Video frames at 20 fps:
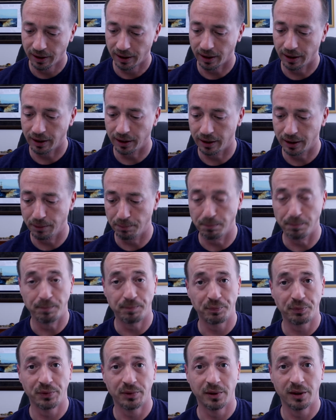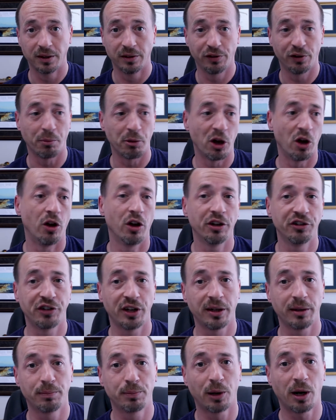Some of the
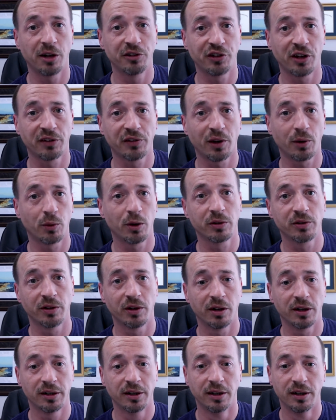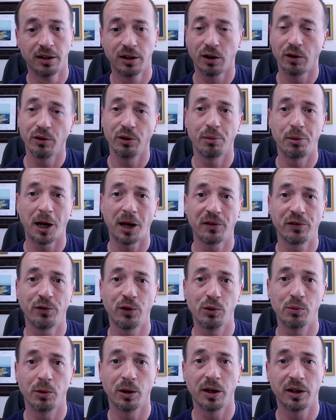holiday projects I worked on over the past
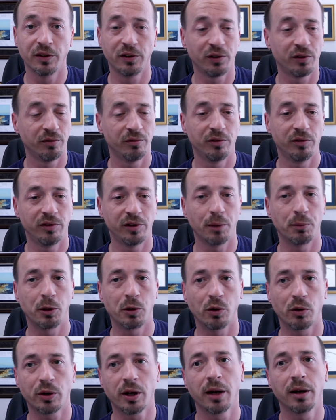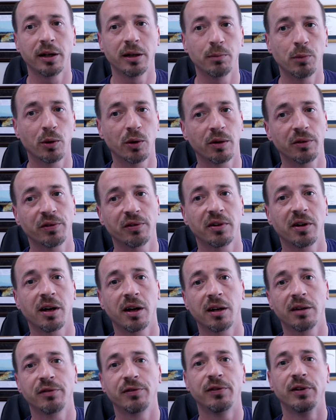few months, typical cutting board
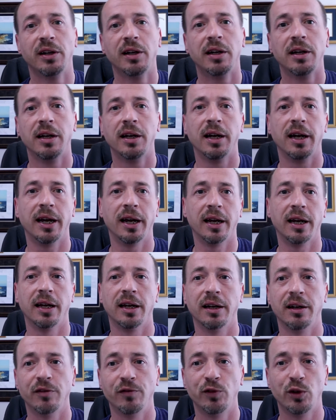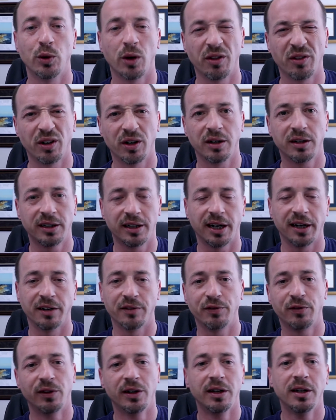stuff and a few other kind
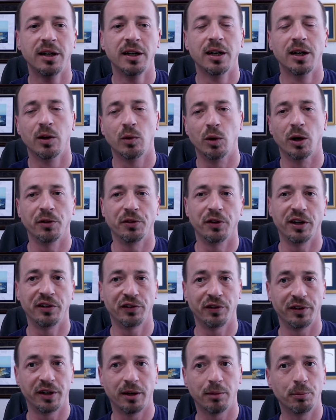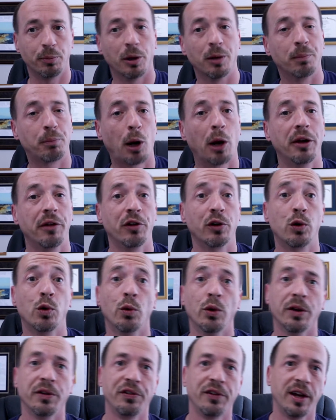of weird things in there. But probably the
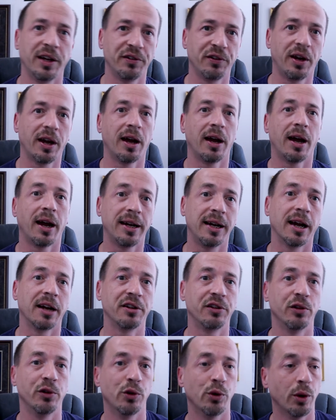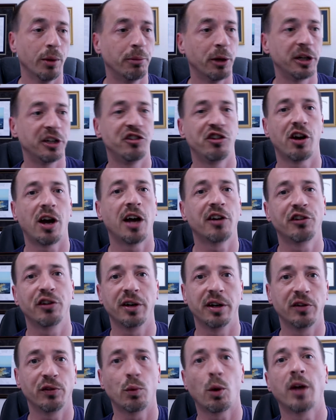coolest things I got to do, a buddy Josh and
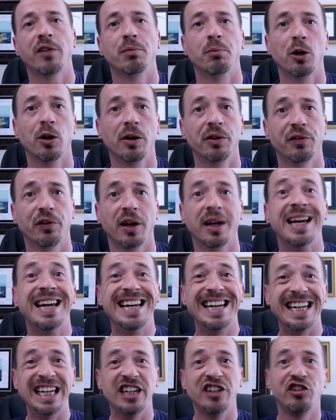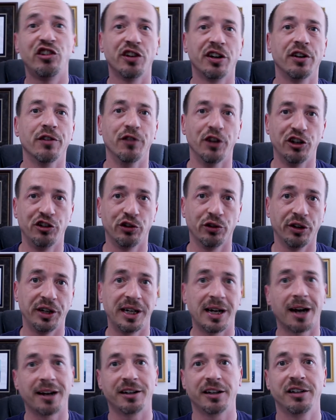his wife Marissa, each individually
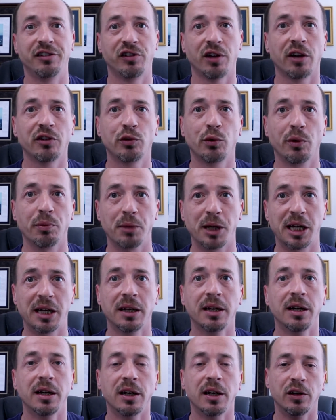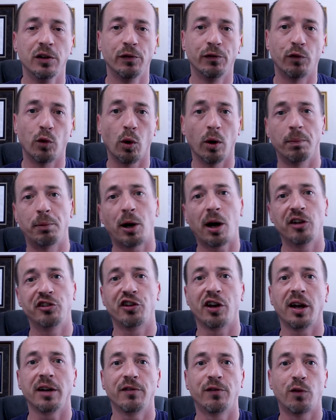got in touch with me for a
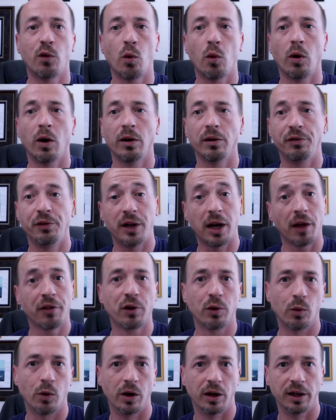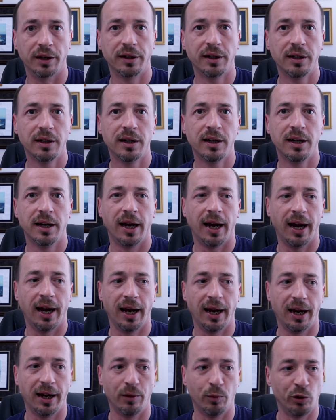project for the other one.
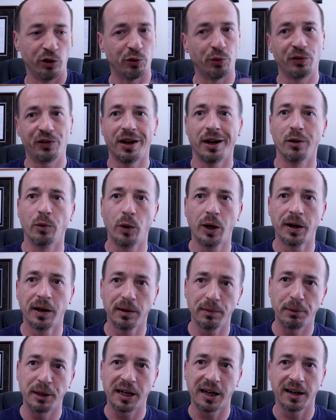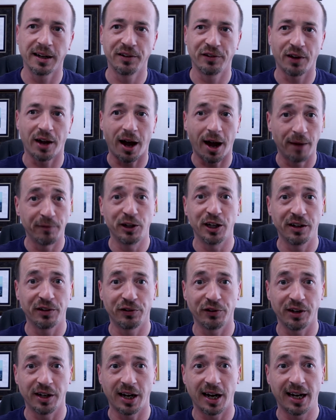And which was kind of weird because
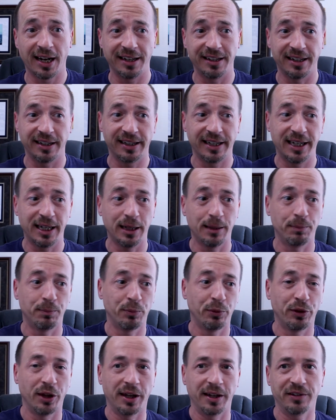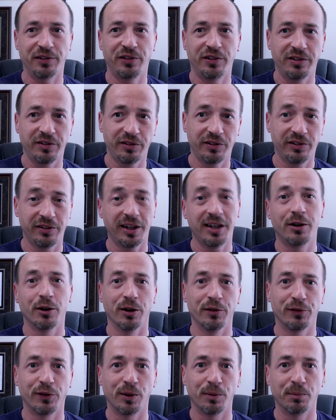obviously I had to keep things
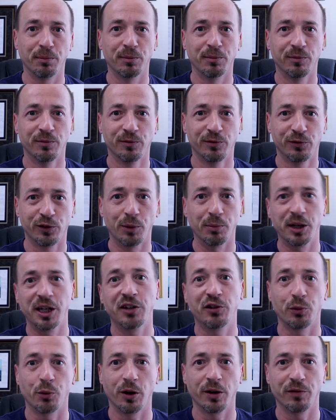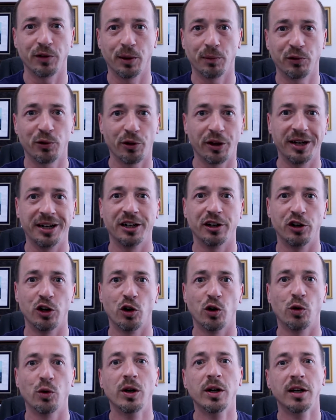secret from each one of them, so they didn't
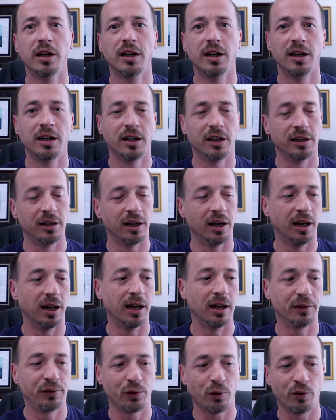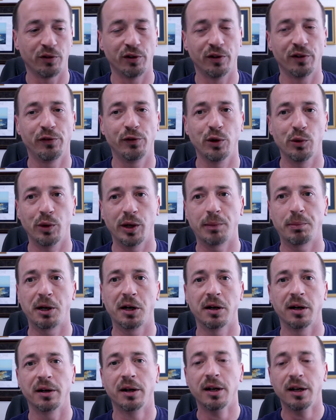know. So over a few week
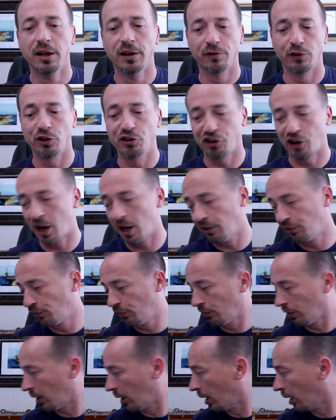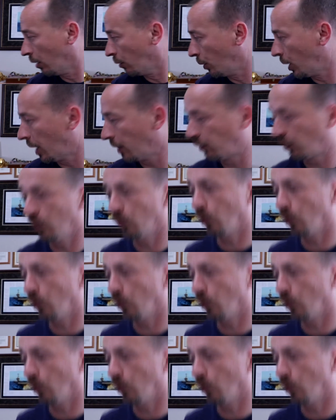period. For Josh, we actually